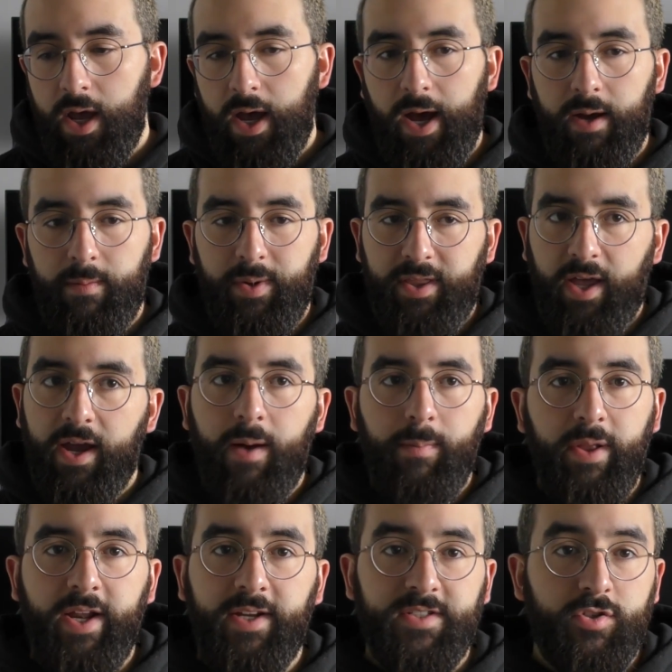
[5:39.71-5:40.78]
but they are
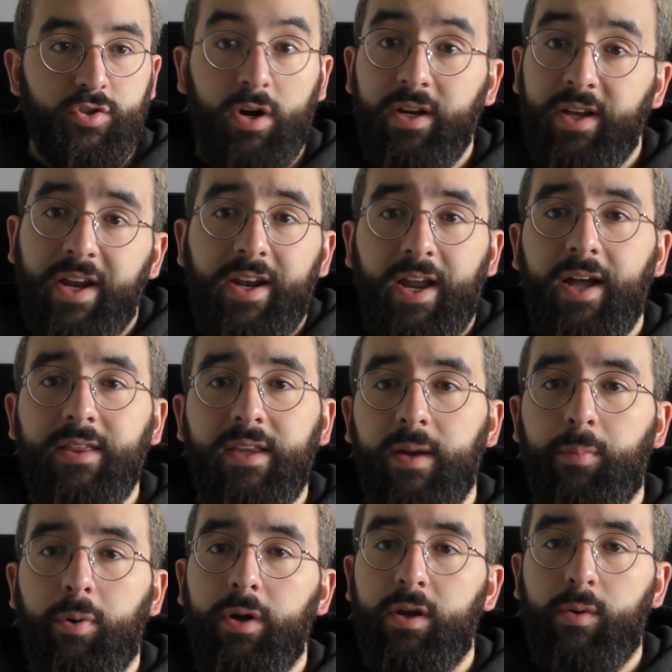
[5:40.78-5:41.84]
planning to try and get it out
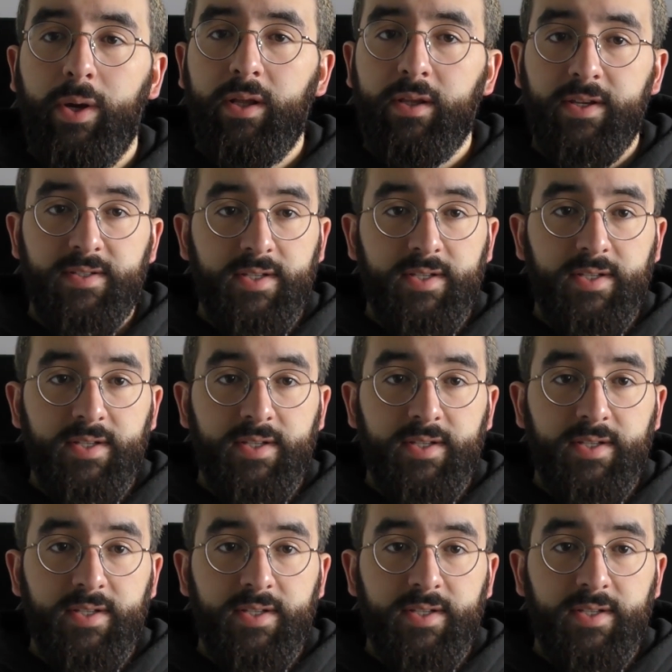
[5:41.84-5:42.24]
there pretty quickly.